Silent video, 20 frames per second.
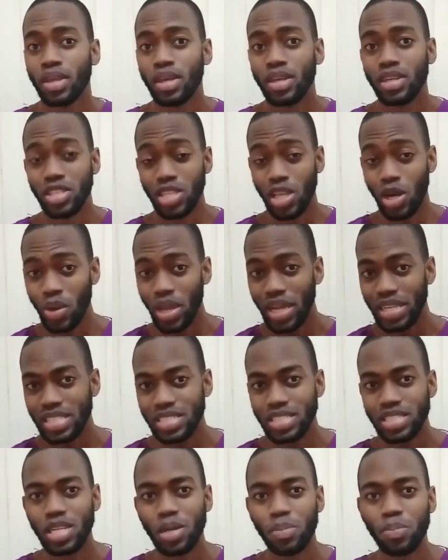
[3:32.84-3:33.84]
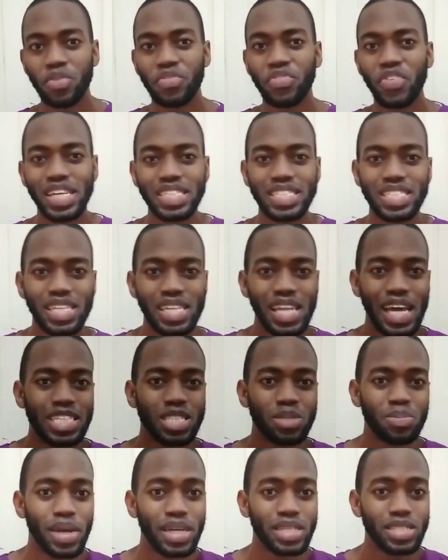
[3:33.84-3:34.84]
Now getting to the prevention
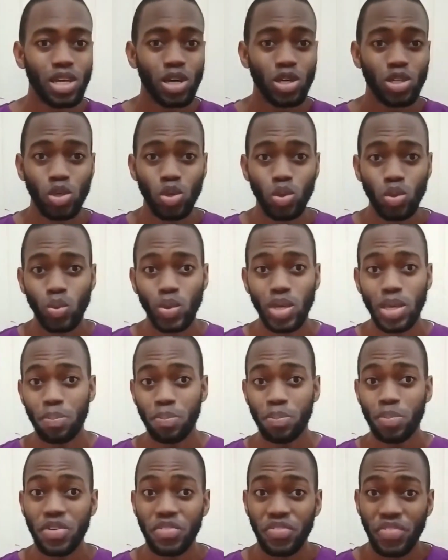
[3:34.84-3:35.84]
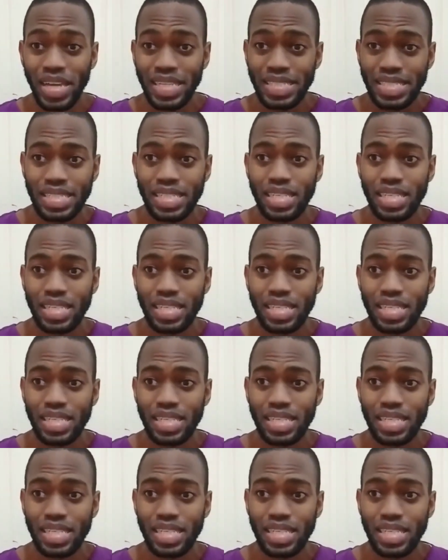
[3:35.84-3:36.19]
aspect, how do we prevent